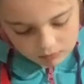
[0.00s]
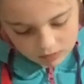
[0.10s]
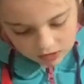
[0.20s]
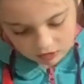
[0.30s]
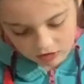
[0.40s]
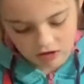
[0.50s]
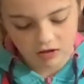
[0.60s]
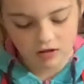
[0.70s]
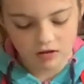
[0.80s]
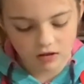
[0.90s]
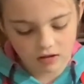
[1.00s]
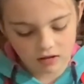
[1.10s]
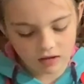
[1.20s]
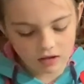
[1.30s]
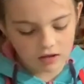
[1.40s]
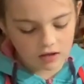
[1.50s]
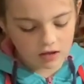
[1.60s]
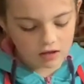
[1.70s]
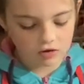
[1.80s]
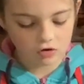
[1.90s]
mixing,
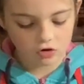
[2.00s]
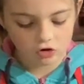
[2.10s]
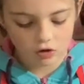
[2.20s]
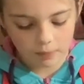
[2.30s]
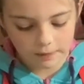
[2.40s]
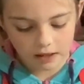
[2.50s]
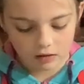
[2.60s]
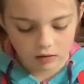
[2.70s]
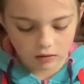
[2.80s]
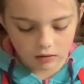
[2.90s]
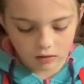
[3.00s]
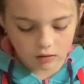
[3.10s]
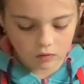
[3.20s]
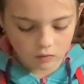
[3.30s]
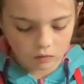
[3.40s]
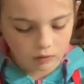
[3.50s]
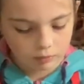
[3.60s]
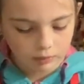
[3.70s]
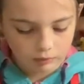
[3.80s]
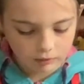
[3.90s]
and your parent will
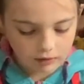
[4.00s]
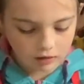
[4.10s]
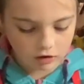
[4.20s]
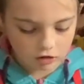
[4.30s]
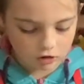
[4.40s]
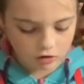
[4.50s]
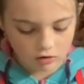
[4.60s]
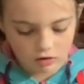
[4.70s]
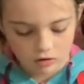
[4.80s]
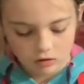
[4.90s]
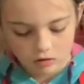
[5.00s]
probably let you know